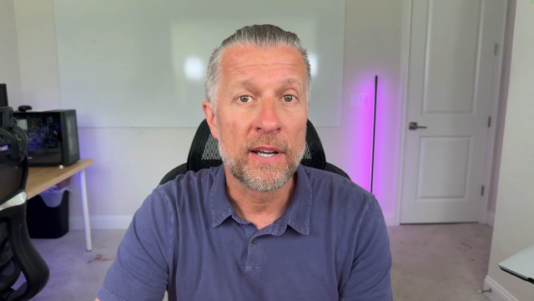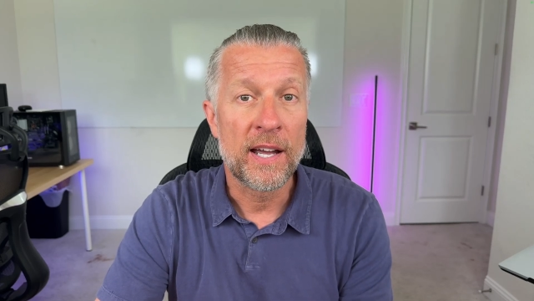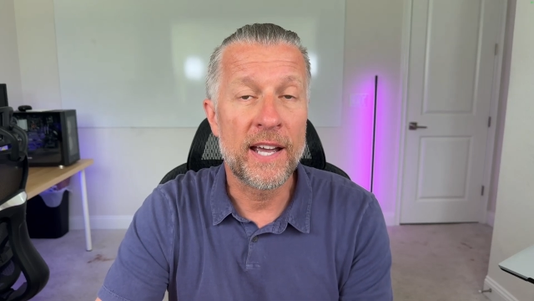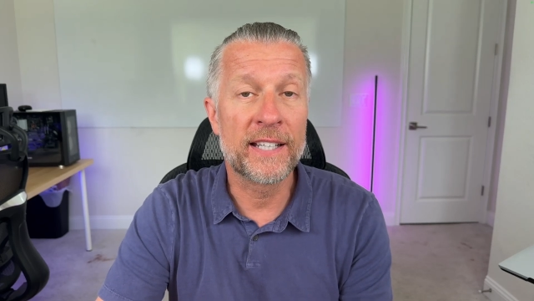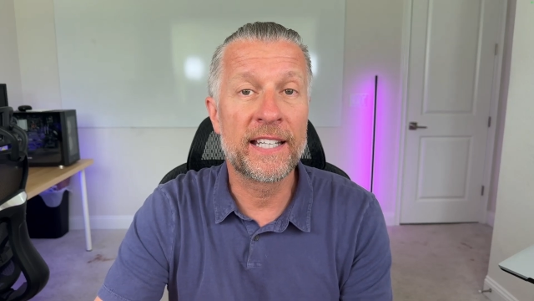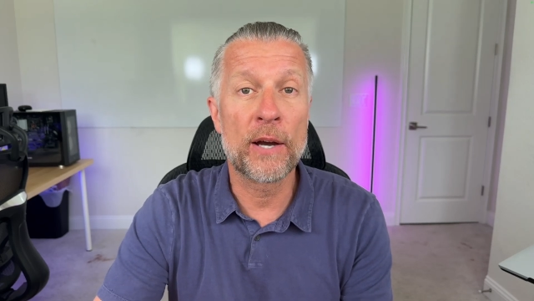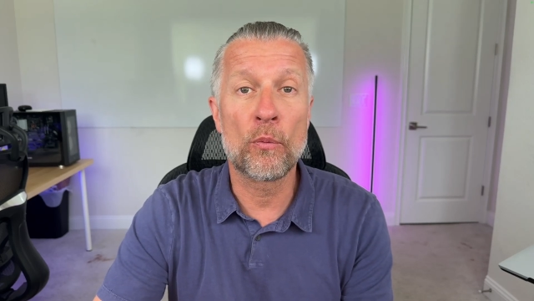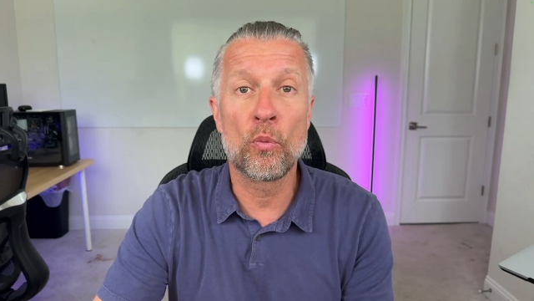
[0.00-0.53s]
and
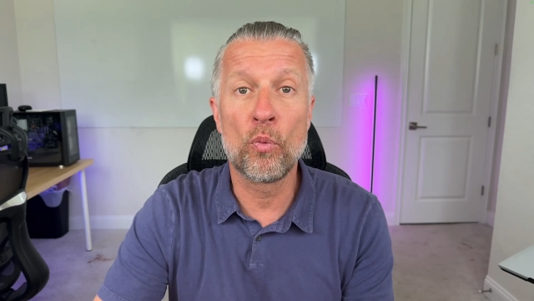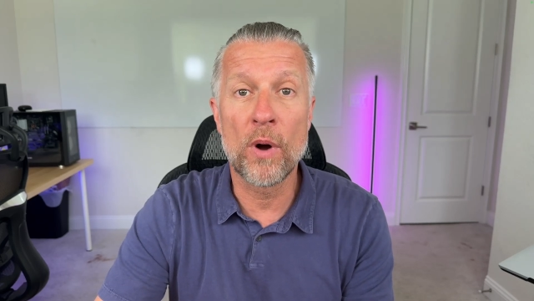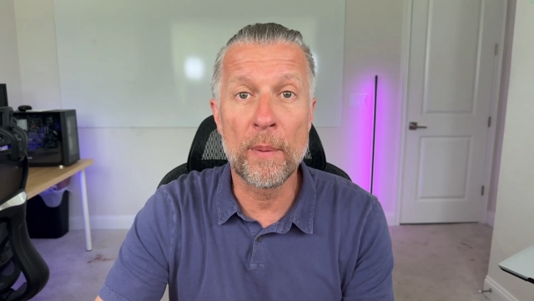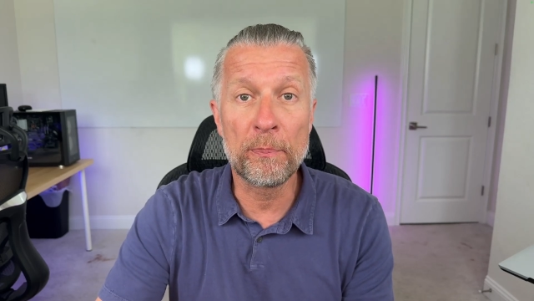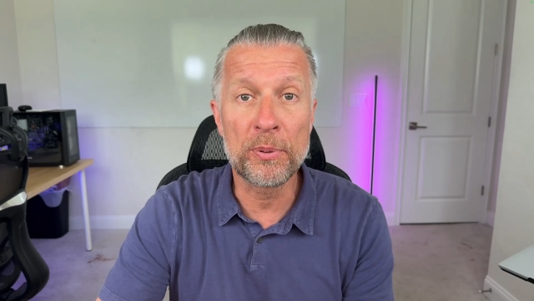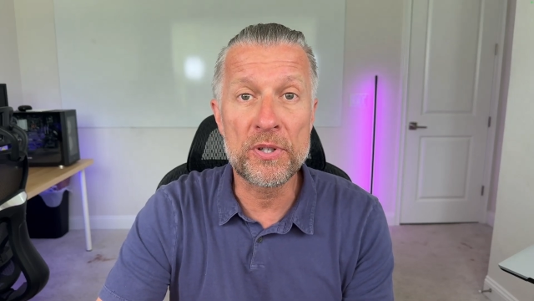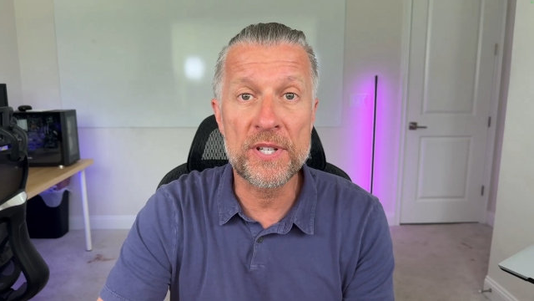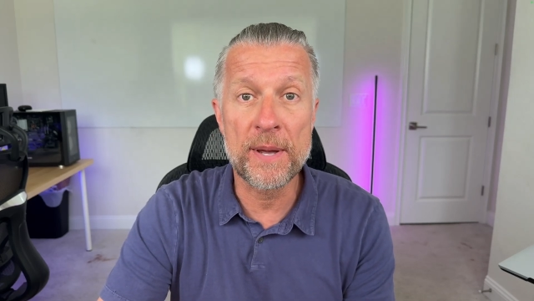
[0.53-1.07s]
get
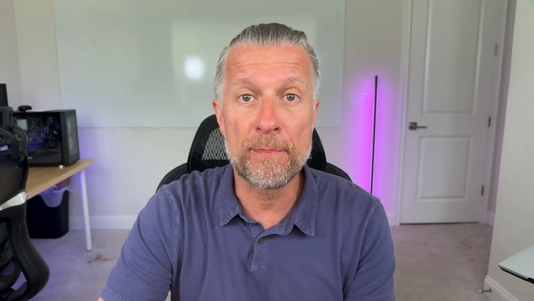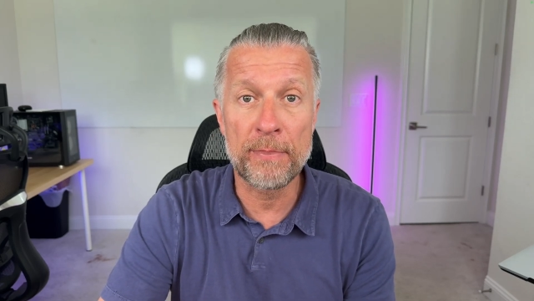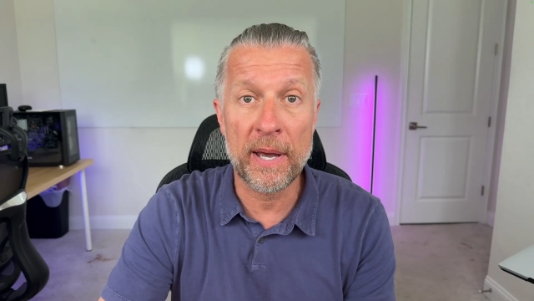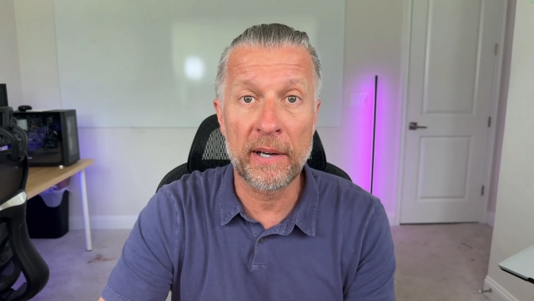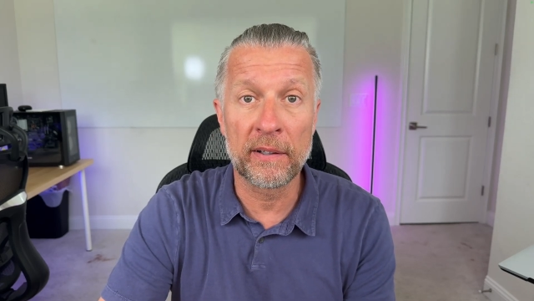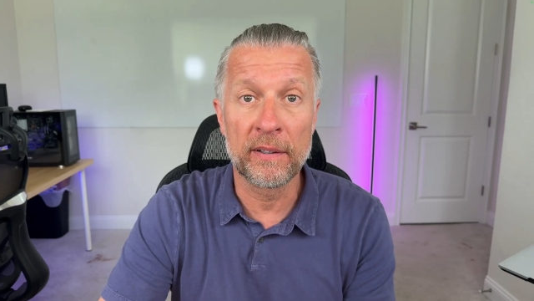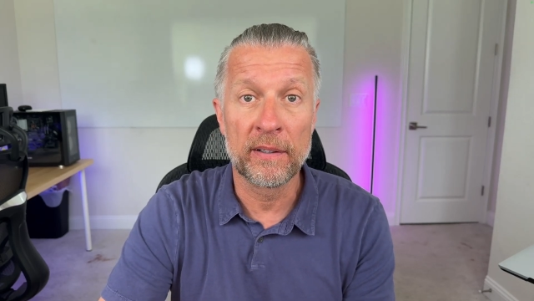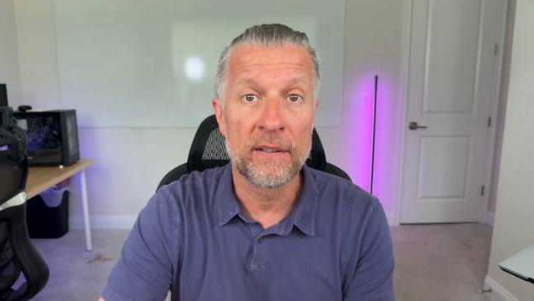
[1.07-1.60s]
1%
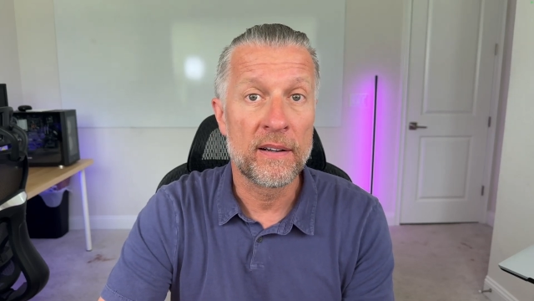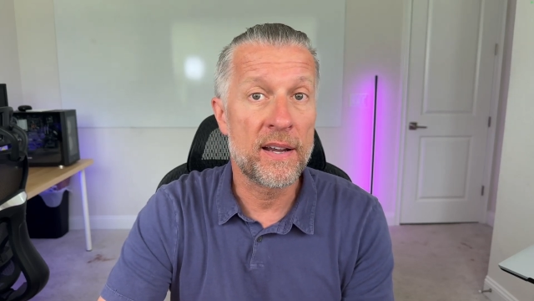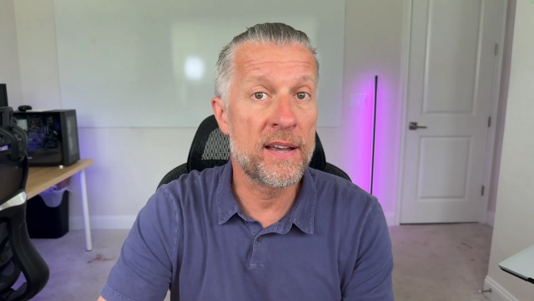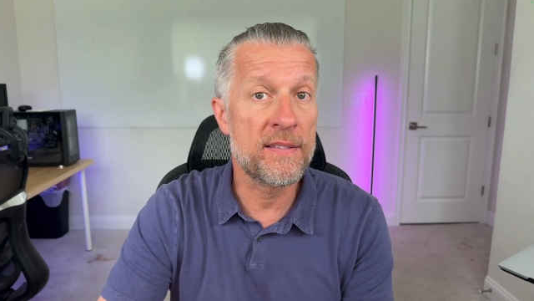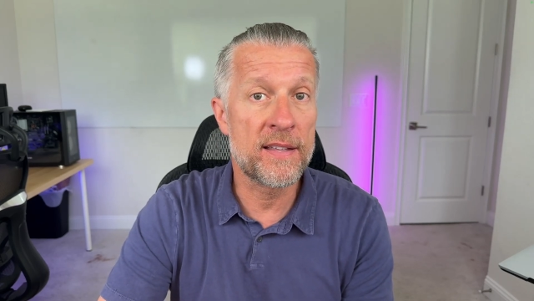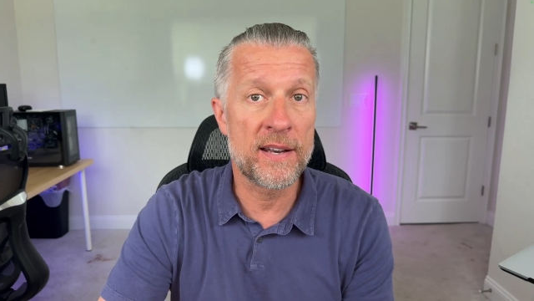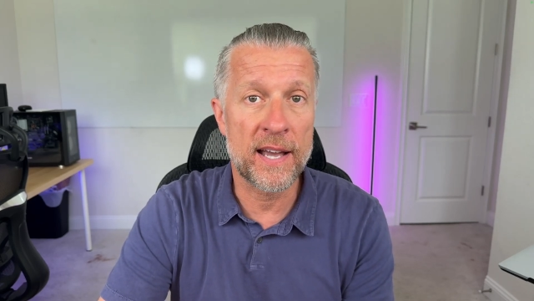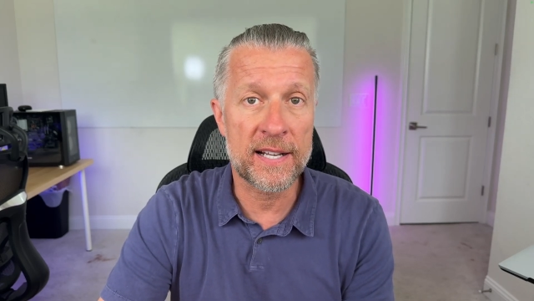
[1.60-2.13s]
better in
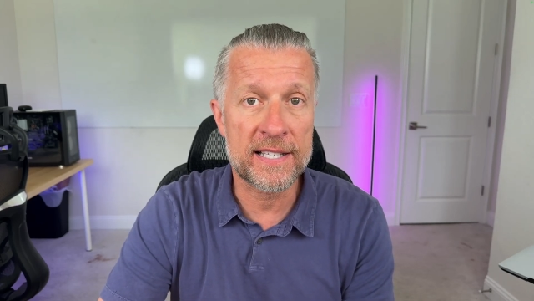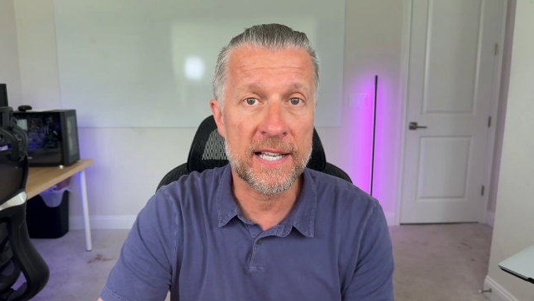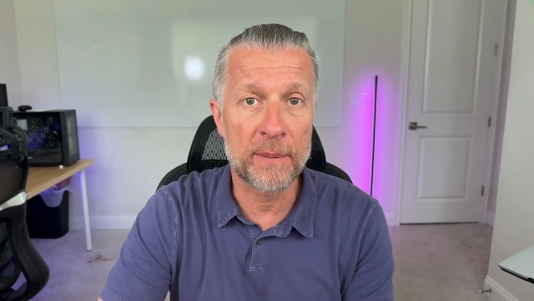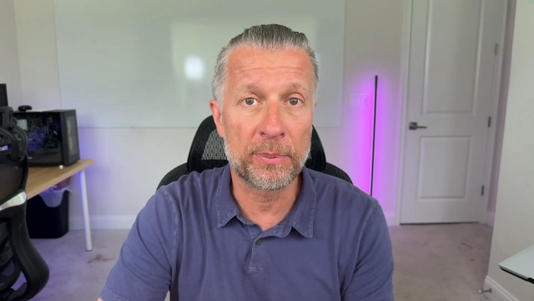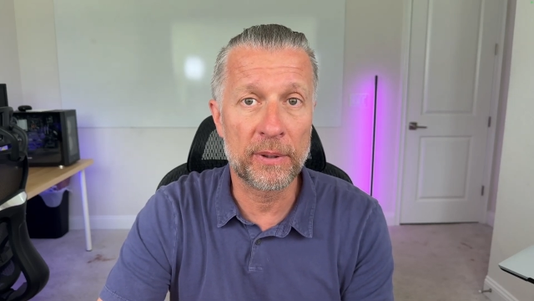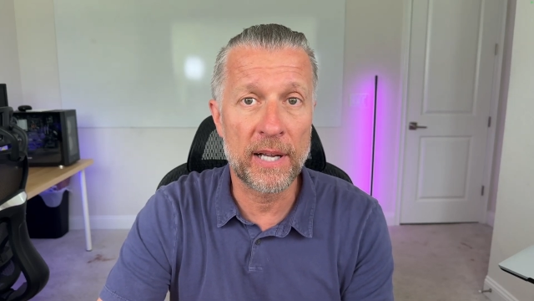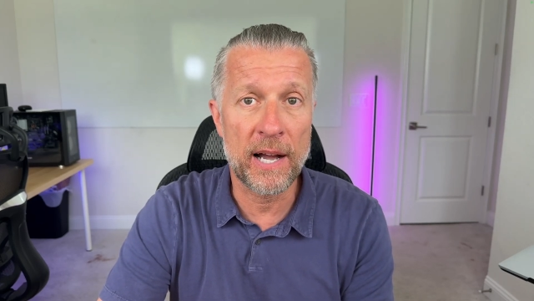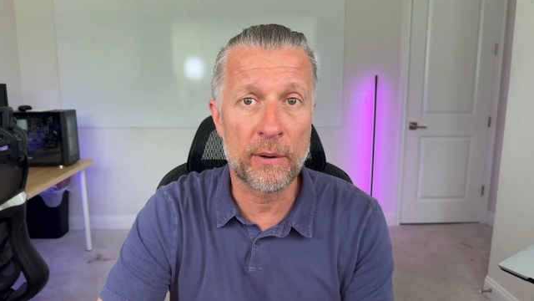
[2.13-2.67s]
the next
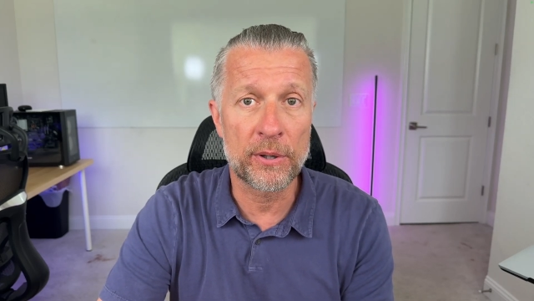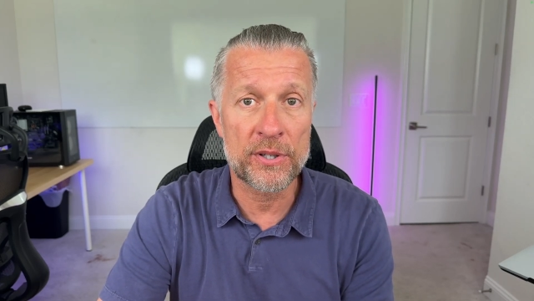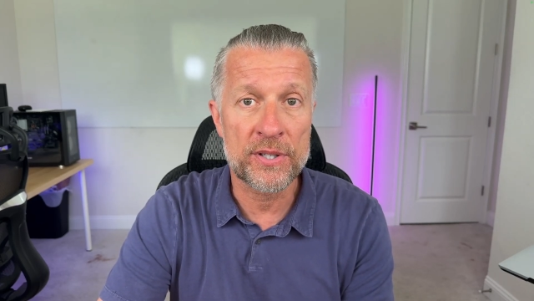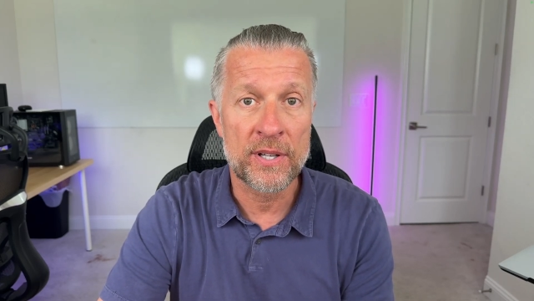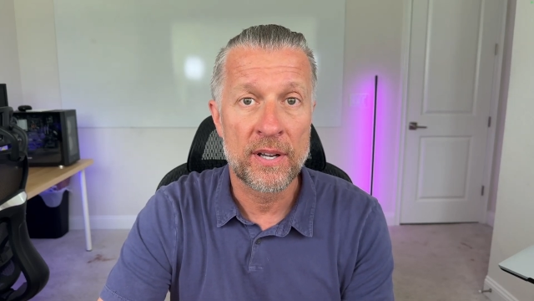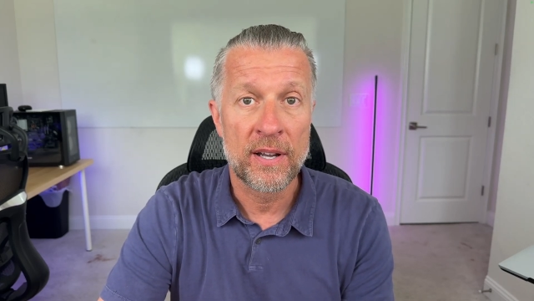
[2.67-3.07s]
couple hours.